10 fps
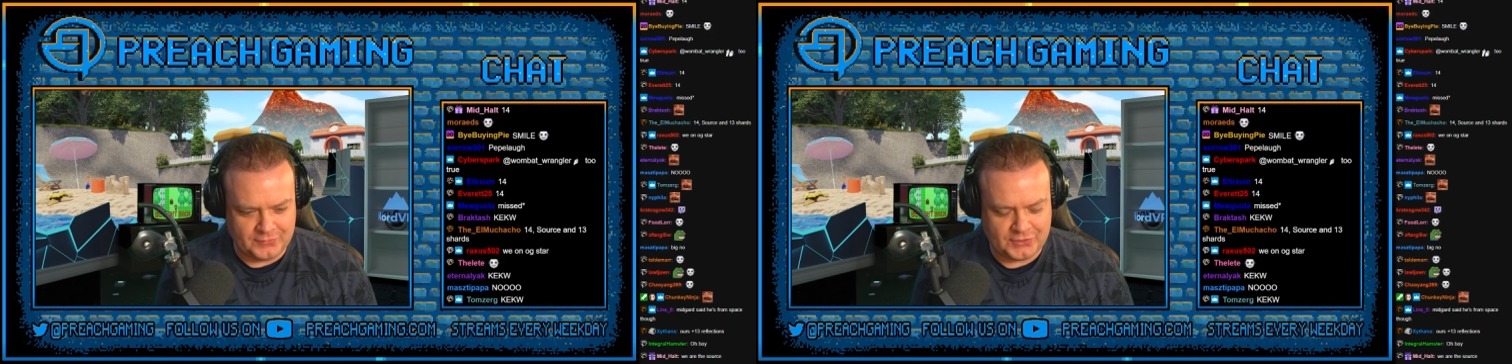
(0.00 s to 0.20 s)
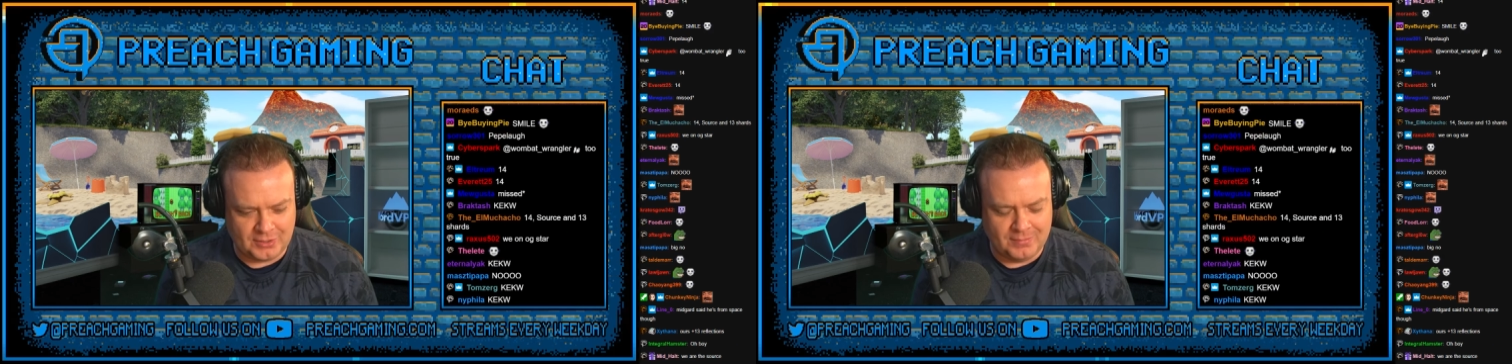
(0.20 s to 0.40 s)

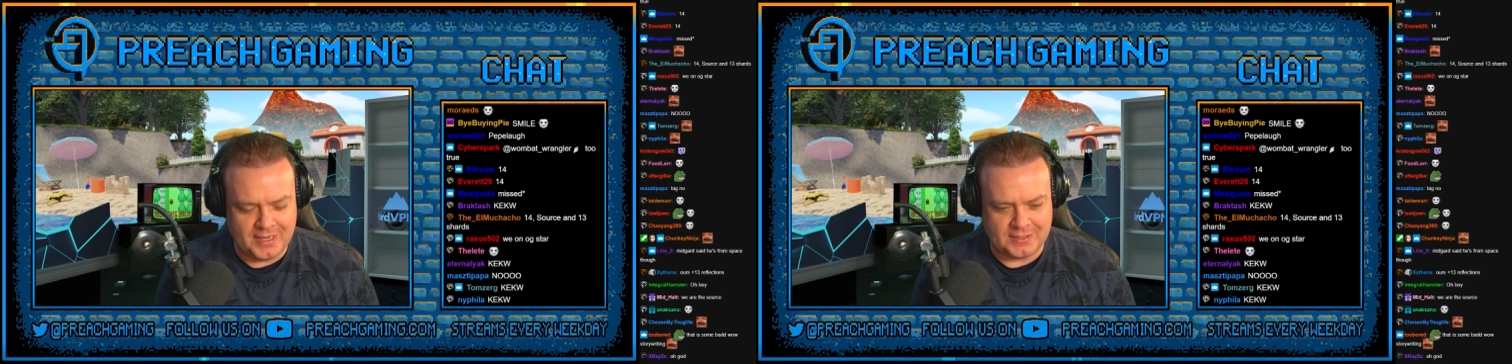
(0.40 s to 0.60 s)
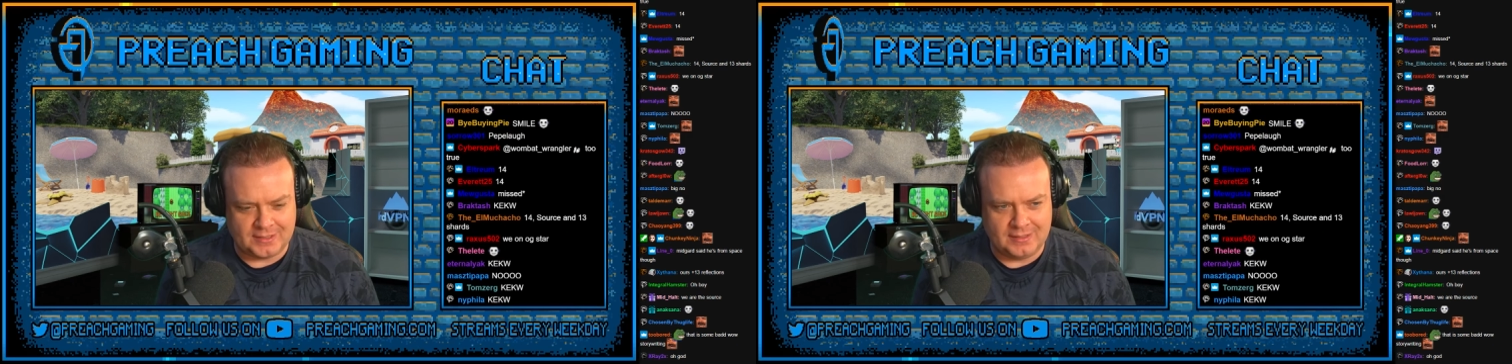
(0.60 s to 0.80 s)
for some
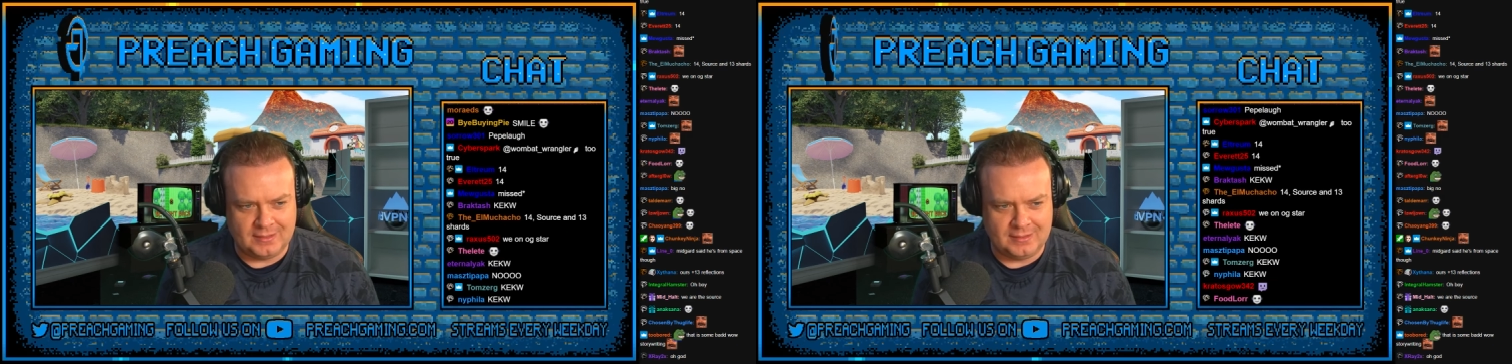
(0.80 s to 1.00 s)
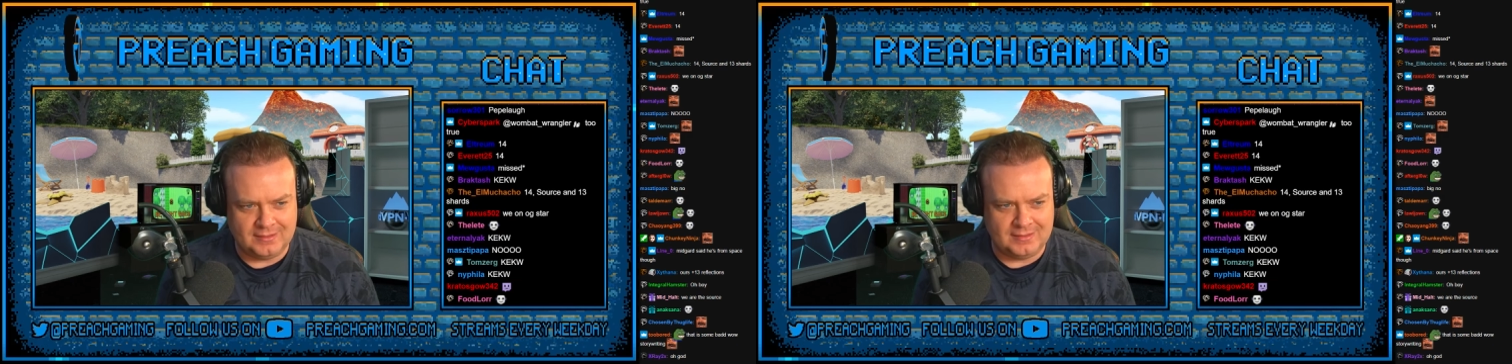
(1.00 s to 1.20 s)

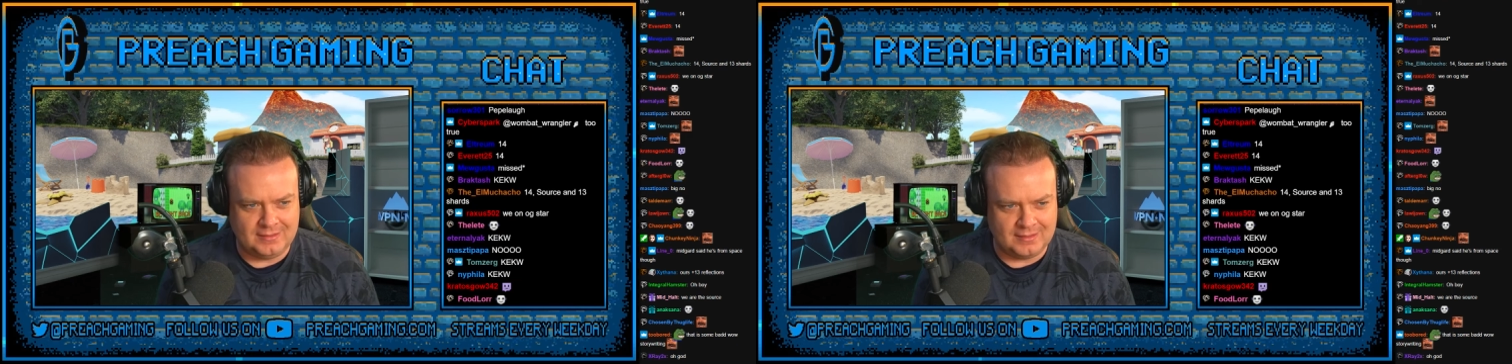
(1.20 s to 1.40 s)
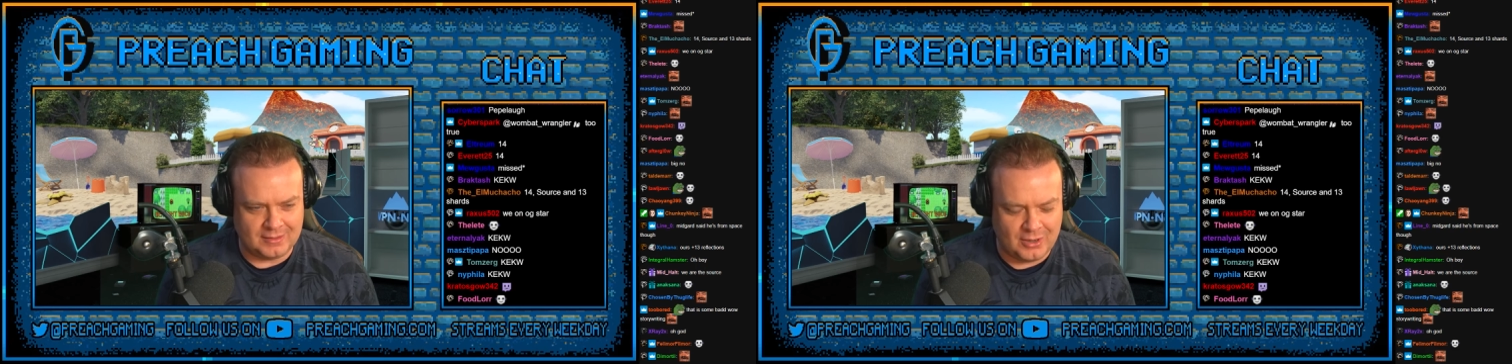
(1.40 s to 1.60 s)
reason,
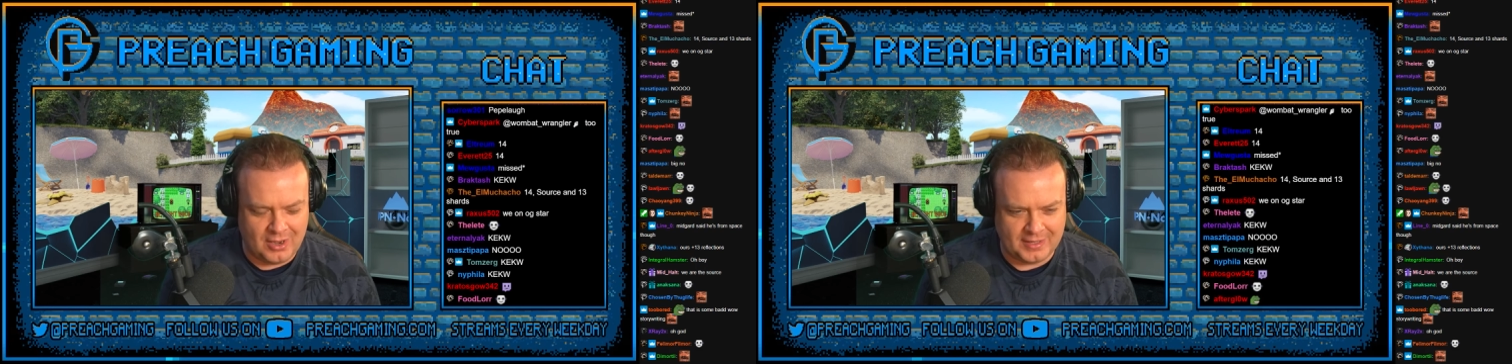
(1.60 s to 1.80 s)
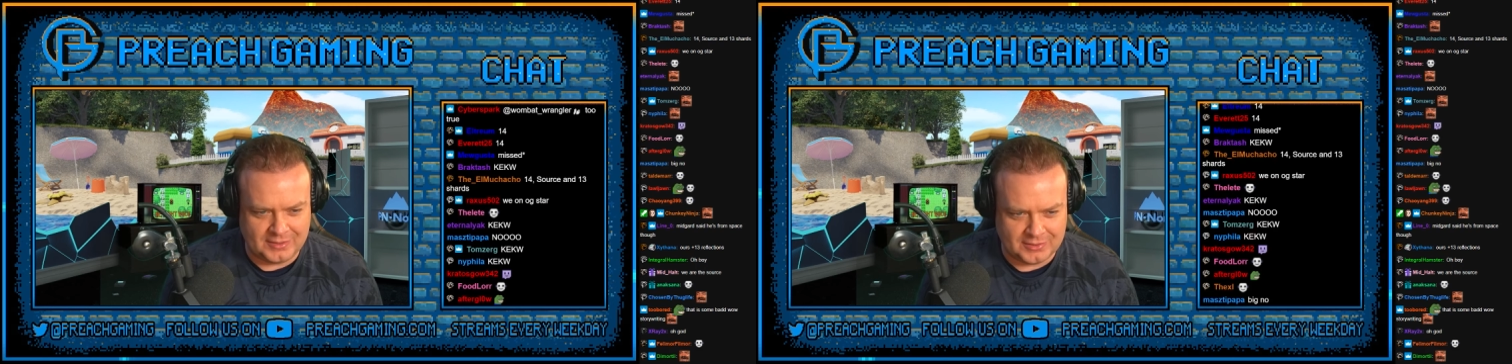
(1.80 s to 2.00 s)

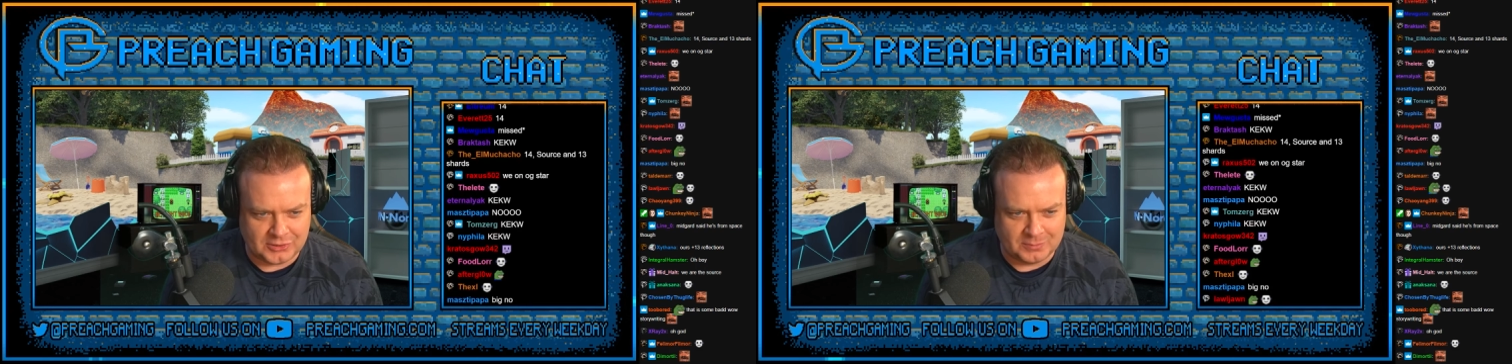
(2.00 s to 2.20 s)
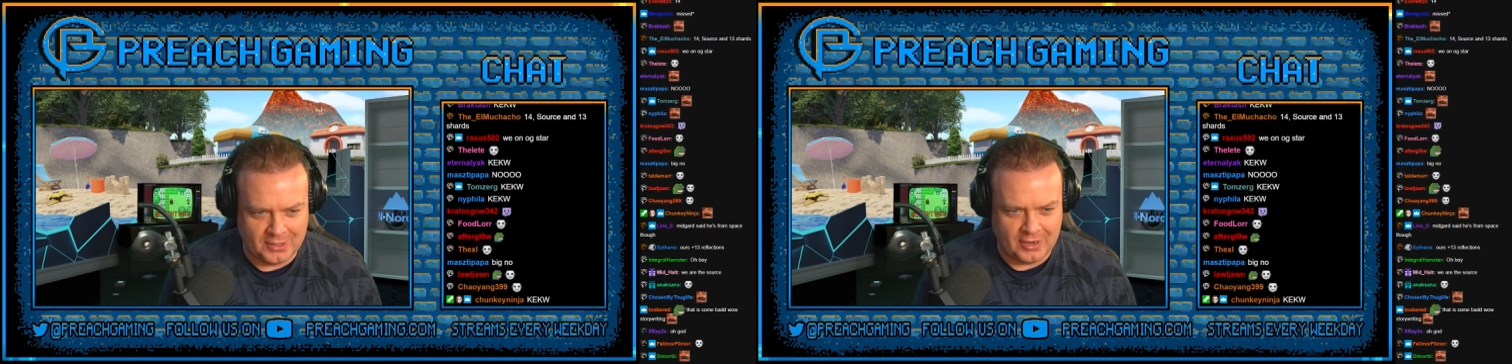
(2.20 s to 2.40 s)
according to
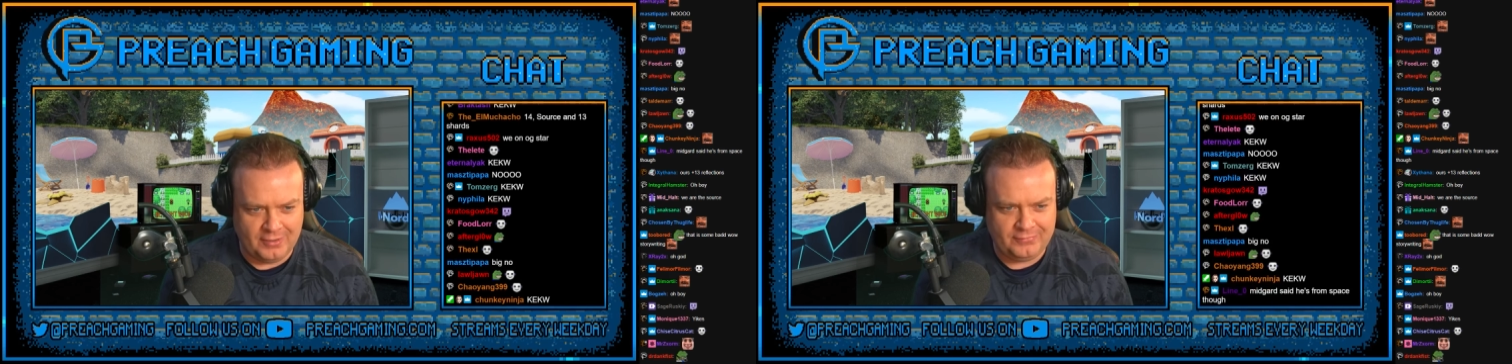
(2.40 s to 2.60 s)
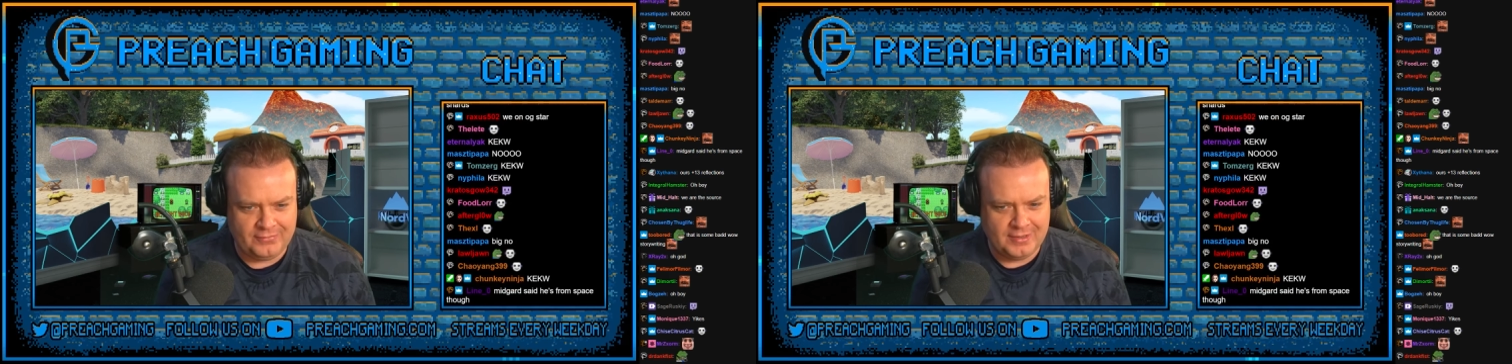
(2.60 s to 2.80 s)
the
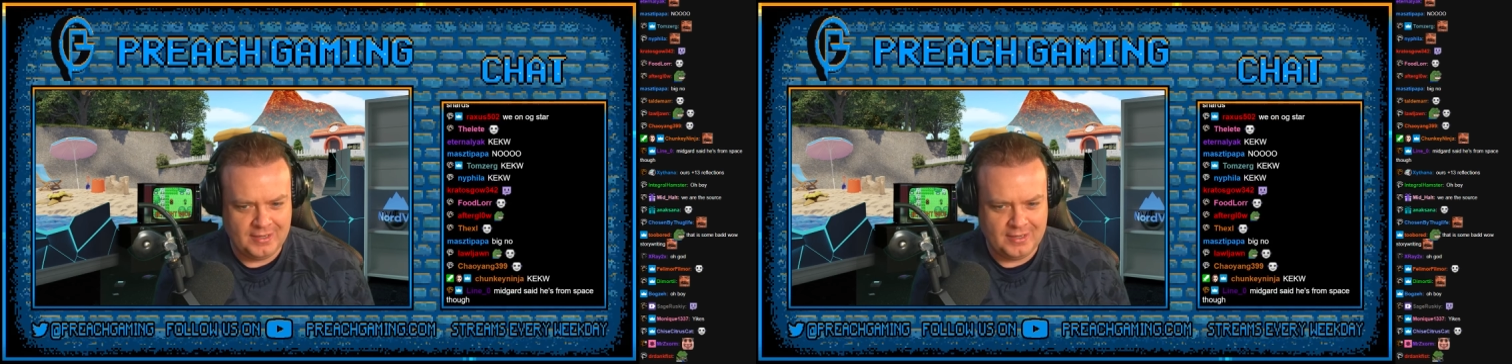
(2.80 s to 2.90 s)
Smurf,